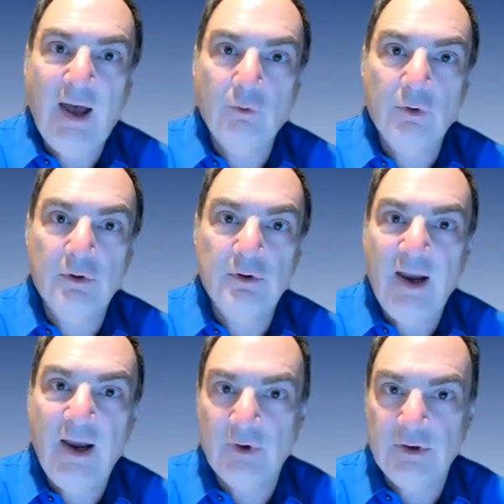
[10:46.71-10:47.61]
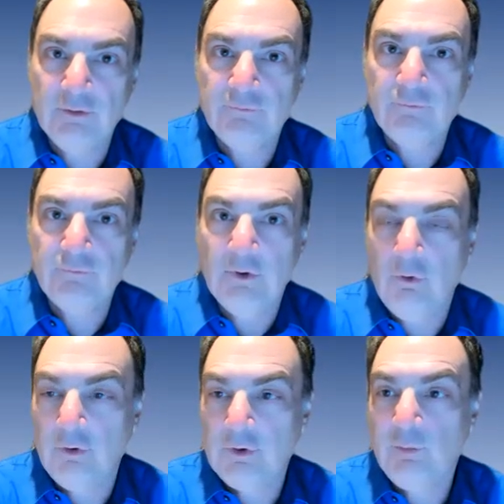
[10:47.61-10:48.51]
our narrator for the
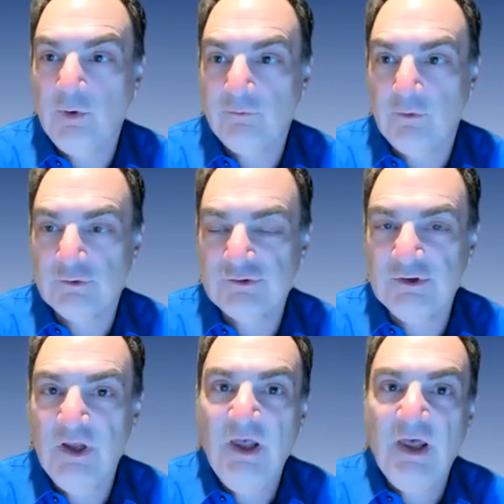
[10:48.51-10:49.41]
audiobook version,